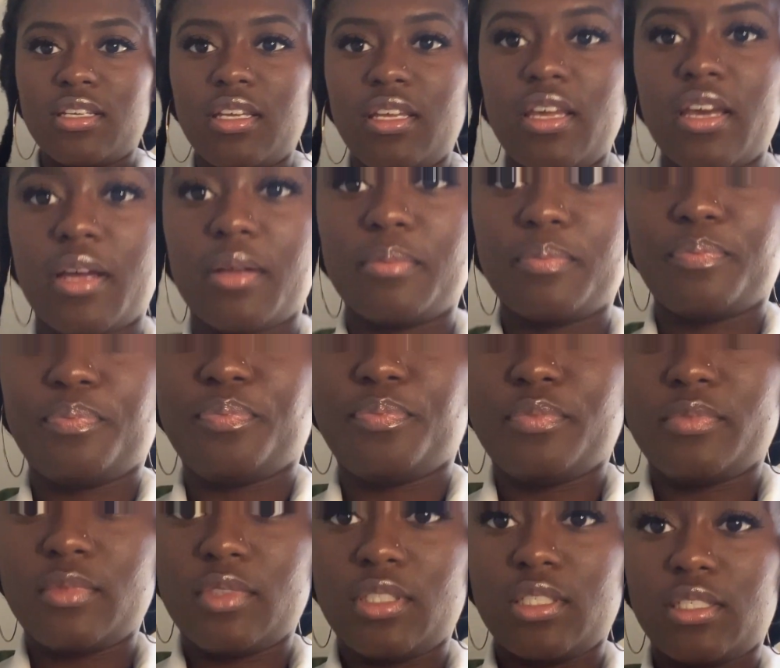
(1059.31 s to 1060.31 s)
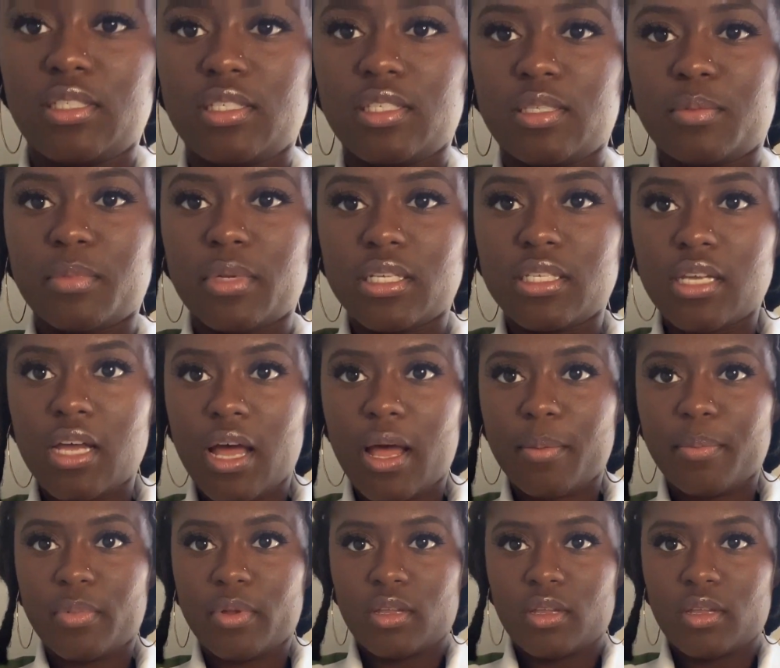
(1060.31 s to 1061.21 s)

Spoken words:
yeah, this is my top.